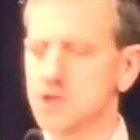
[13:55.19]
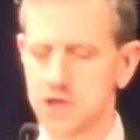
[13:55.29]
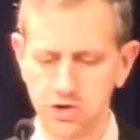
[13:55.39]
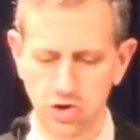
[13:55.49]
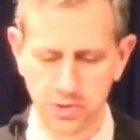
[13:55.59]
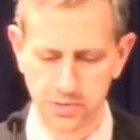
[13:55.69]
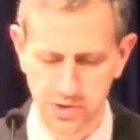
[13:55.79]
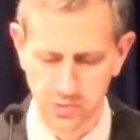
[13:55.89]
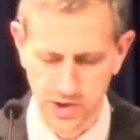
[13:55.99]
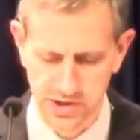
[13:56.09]
a
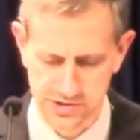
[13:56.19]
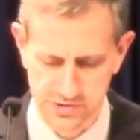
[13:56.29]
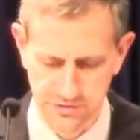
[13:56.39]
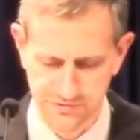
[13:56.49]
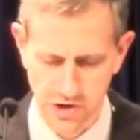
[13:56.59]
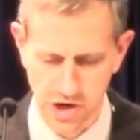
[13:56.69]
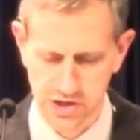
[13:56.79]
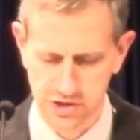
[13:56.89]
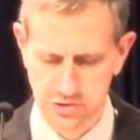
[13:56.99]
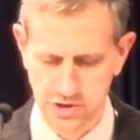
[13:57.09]
nobleman went into a far
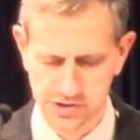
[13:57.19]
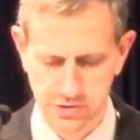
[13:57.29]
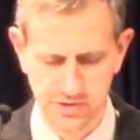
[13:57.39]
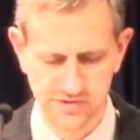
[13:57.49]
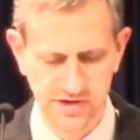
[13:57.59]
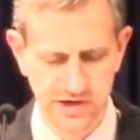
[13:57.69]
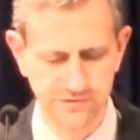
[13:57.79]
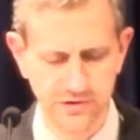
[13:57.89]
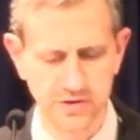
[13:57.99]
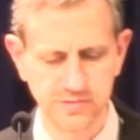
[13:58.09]
country to receive
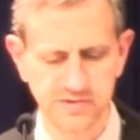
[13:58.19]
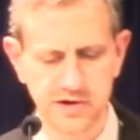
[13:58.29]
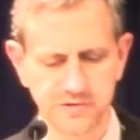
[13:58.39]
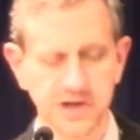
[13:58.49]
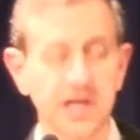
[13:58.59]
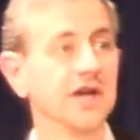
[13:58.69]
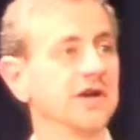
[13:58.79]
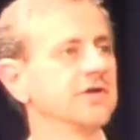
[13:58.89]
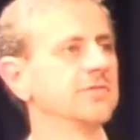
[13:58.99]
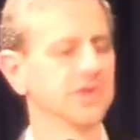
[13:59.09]
for himself a
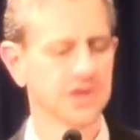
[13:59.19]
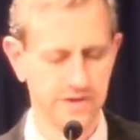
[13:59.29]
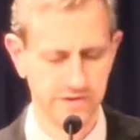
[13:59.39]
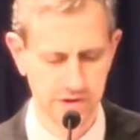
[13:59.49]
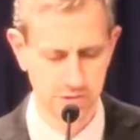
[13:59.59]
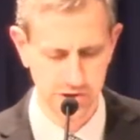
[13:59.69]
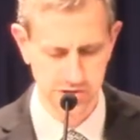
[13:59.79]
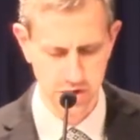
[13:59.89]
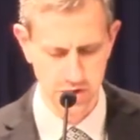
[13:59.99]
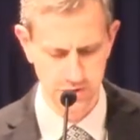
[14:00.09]
kingdom and then
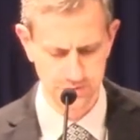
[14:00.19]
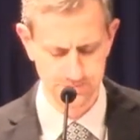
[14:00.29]
return.